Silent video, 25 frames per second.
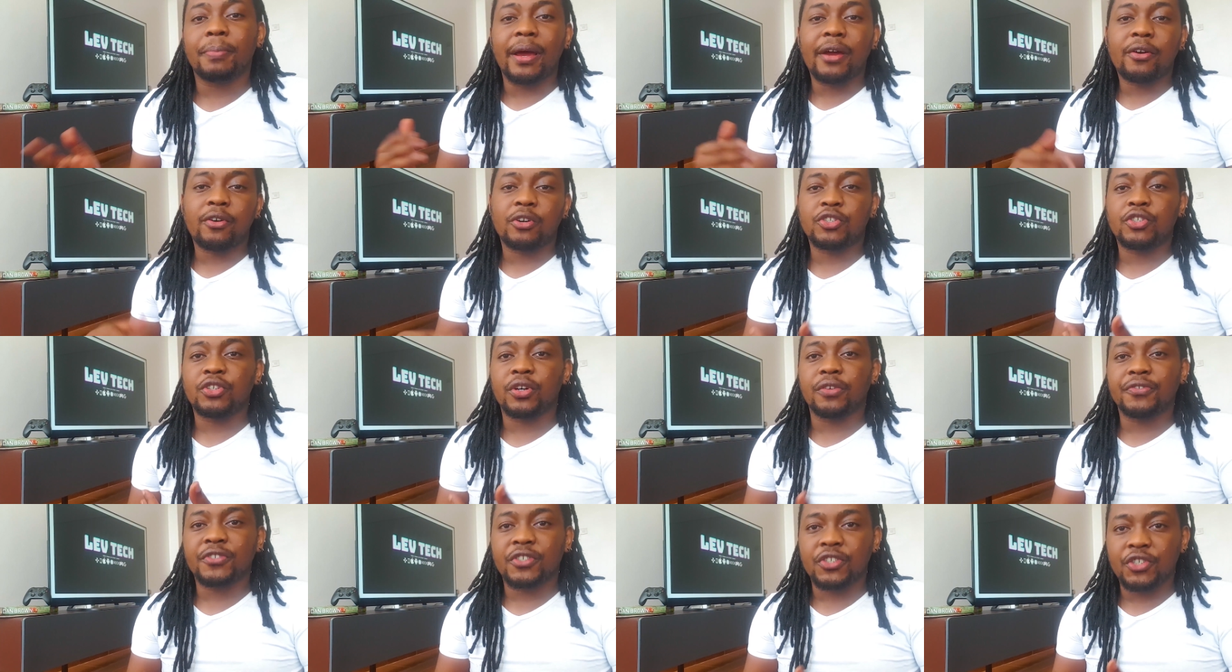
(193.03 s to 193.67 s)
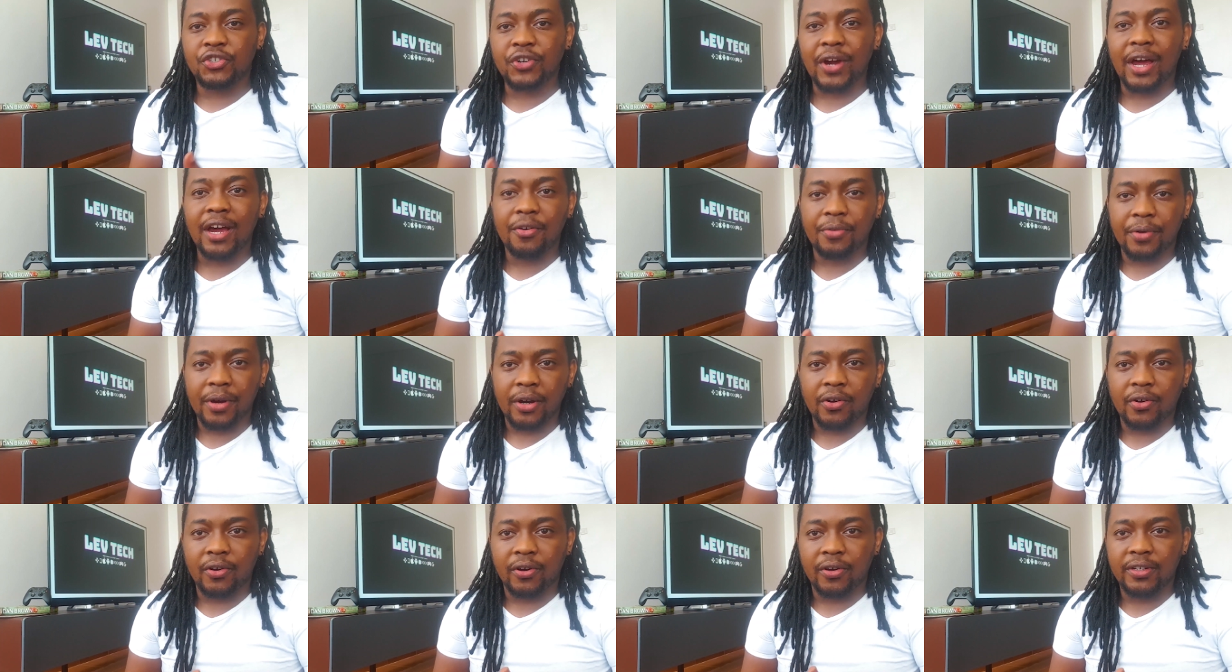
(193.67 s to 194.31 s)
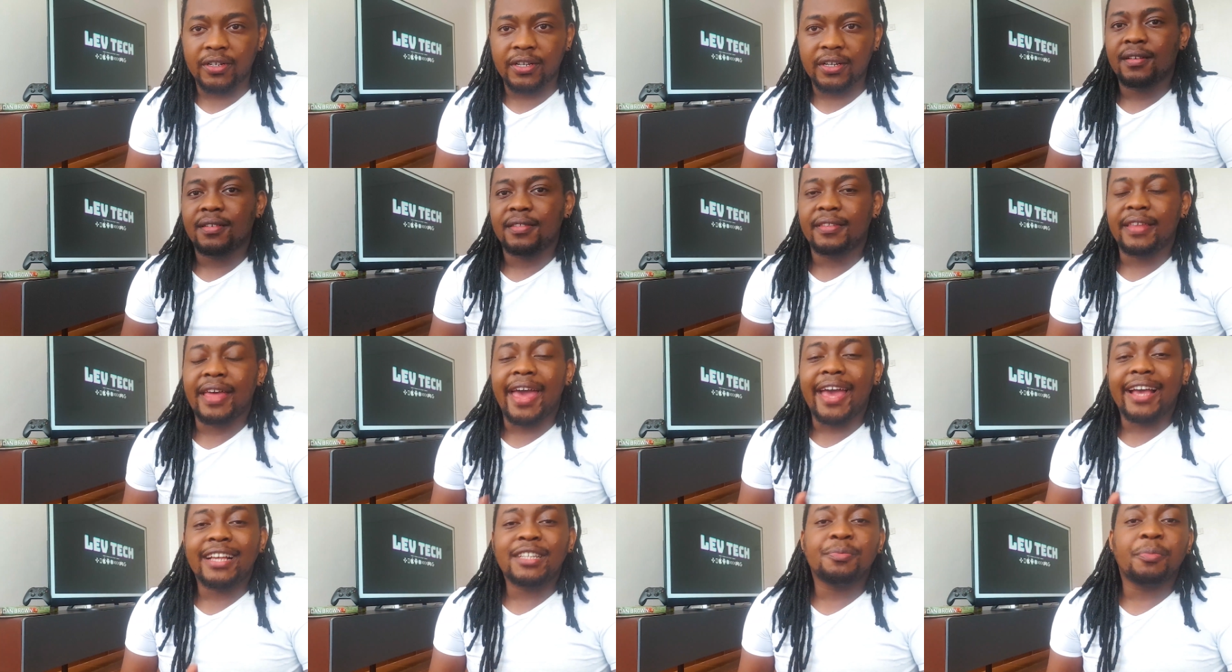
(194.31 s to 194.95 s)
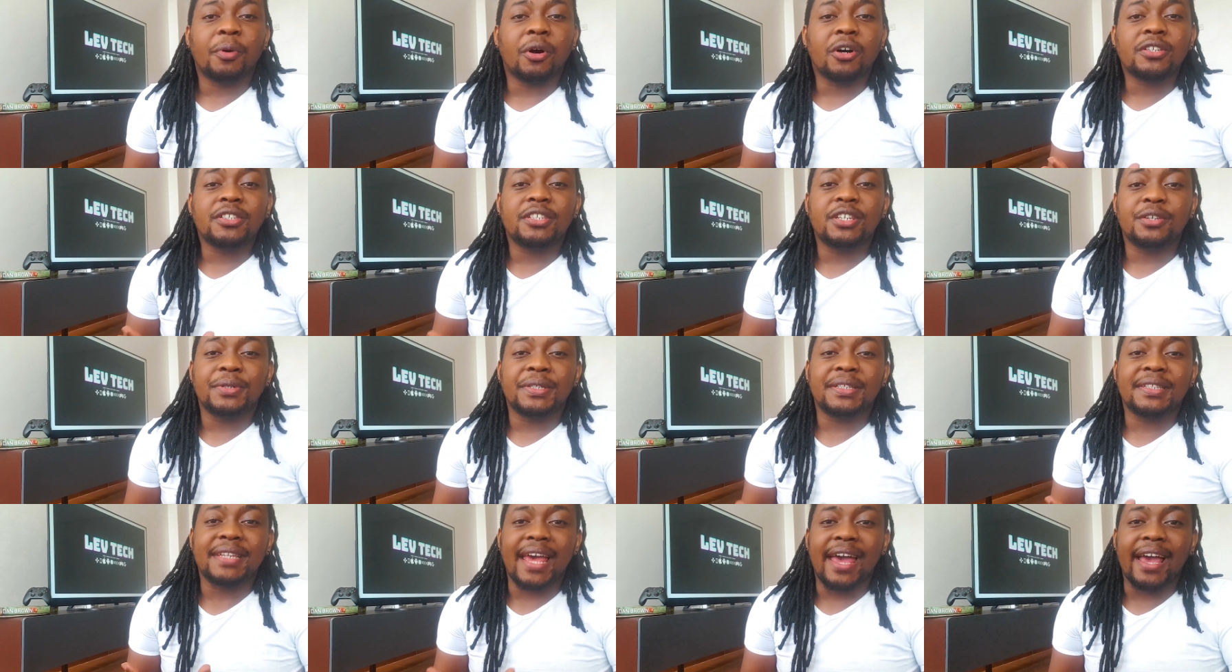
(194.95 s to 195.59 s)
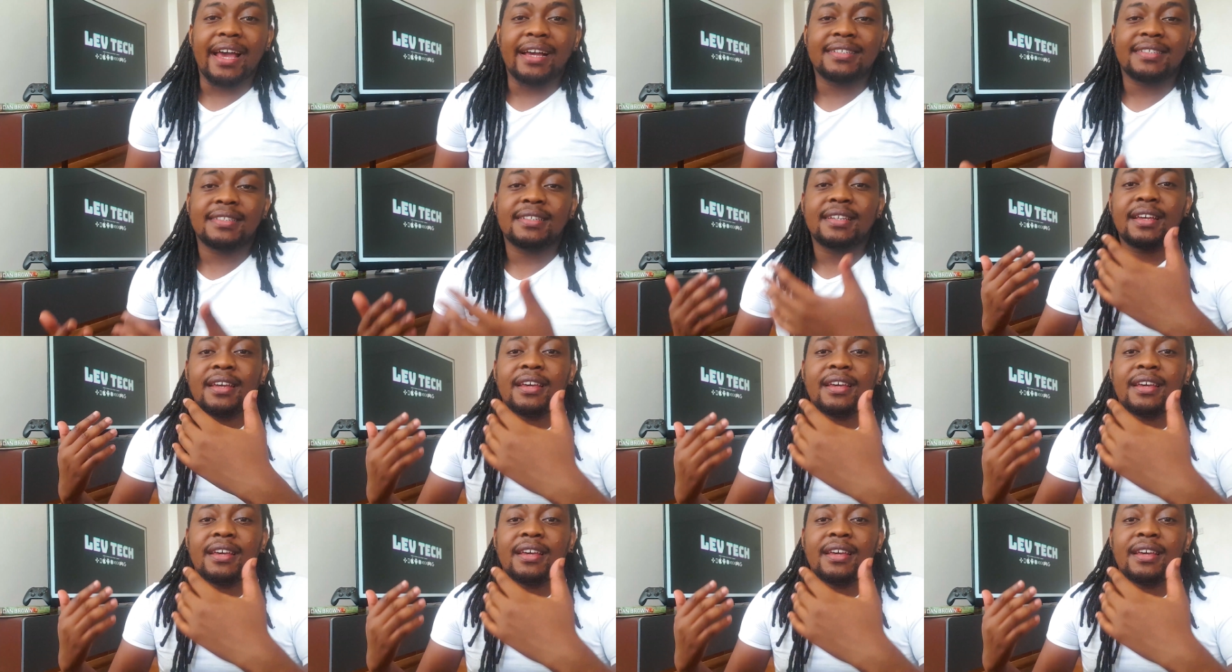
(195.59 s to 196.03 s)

Microsoft's track record, the Xbox Series X